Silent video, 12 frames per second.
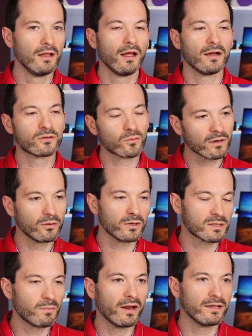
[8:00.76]
And so we're going to
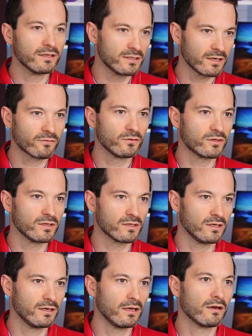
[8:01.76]
explain the differences
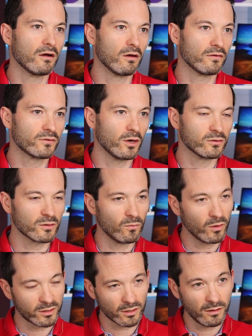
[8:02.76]
in, in all of those and
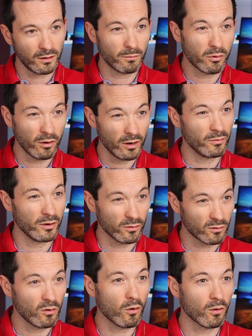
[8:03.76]
what the kind of primary or
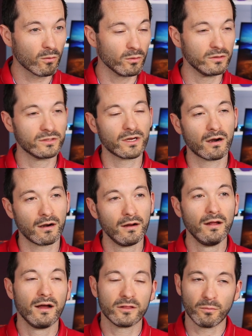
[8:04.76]
core ones are,
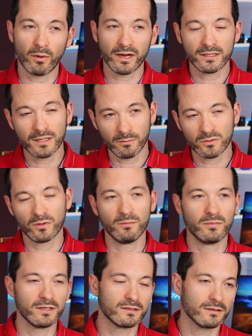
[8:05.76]
the breakdown between
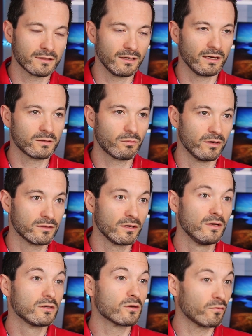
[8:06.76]
business and enterprise.
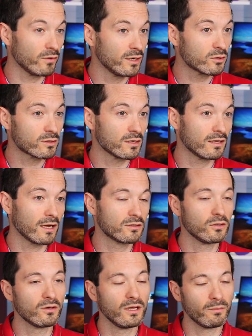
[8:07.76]
So if you're interested in that,
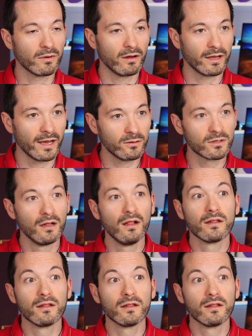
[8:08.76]
do keep an eye out.